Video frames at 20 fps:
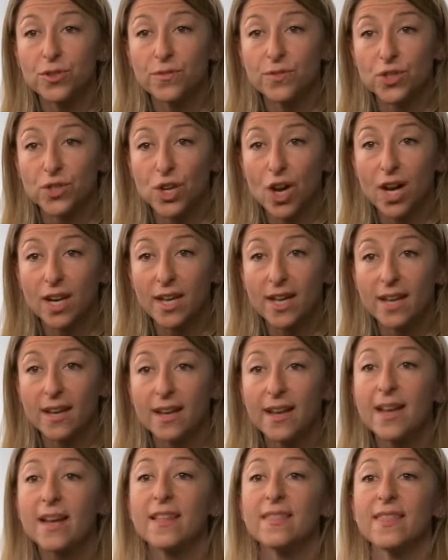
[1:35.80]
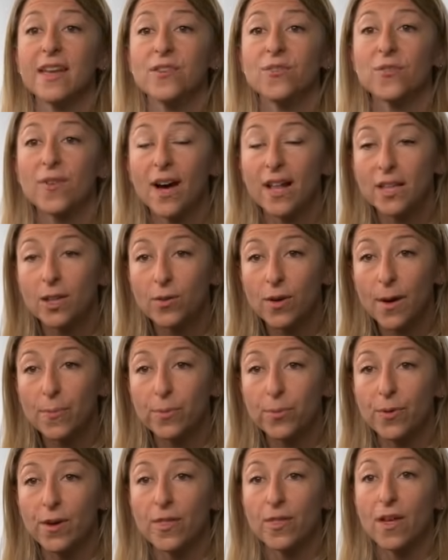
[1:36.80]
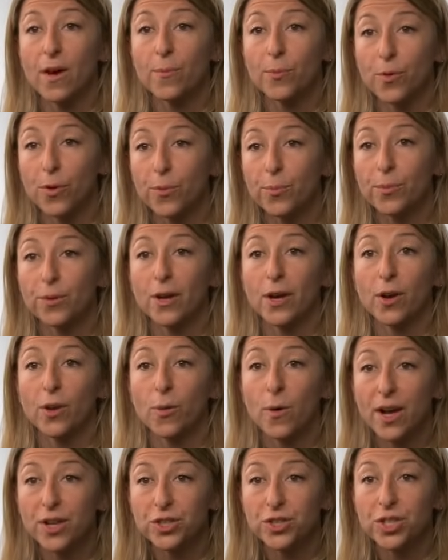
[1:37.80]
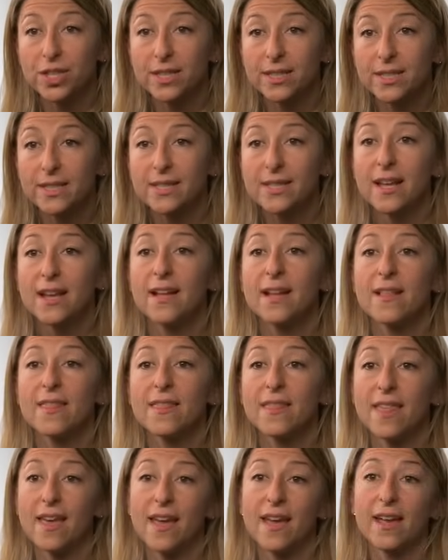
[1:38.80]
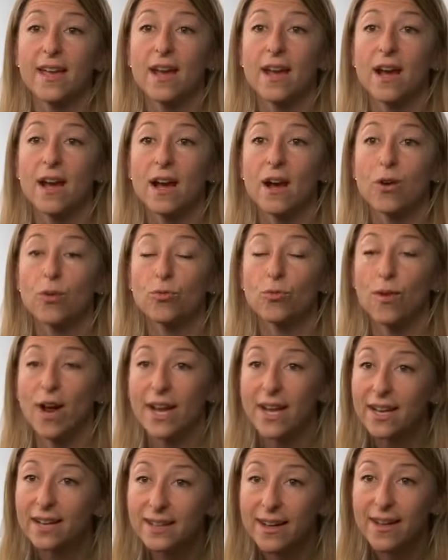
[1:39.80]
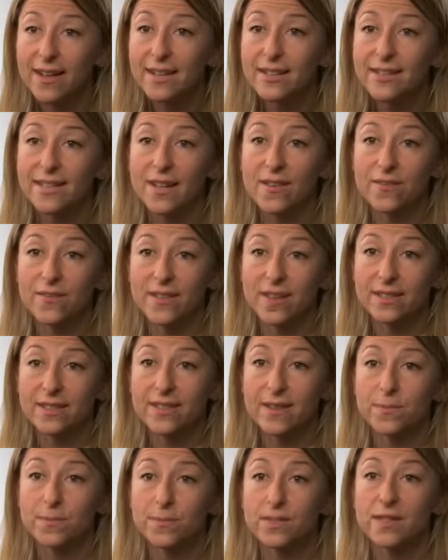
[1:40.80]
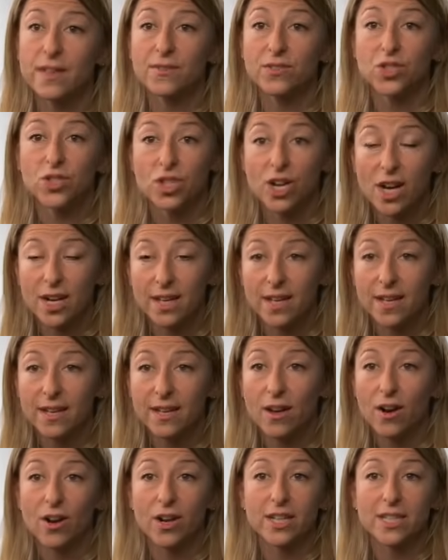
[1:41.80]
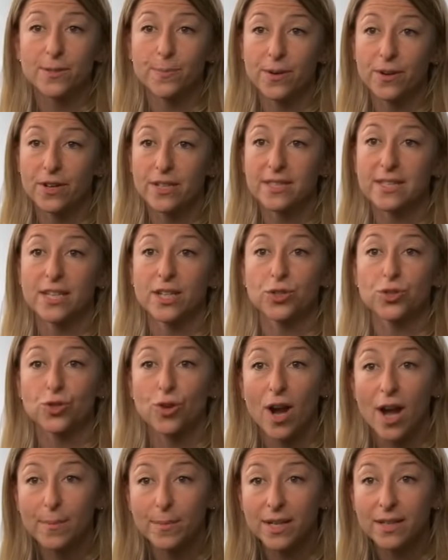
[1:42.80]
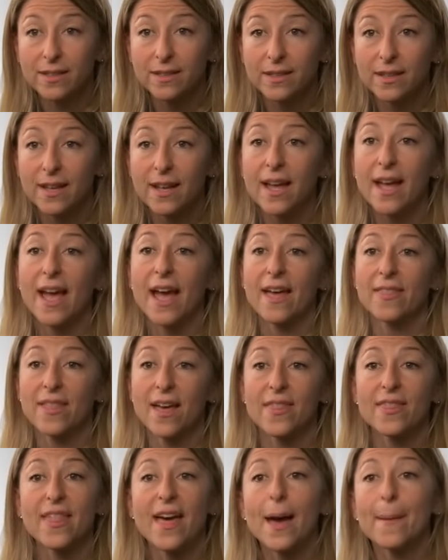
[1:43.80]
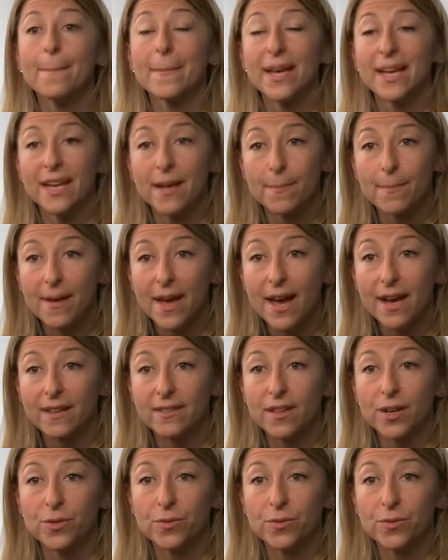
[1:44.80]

of stalking, they follow up with appropriate questions, they recognize that victims of stalking are experiencing trauma and that may impact their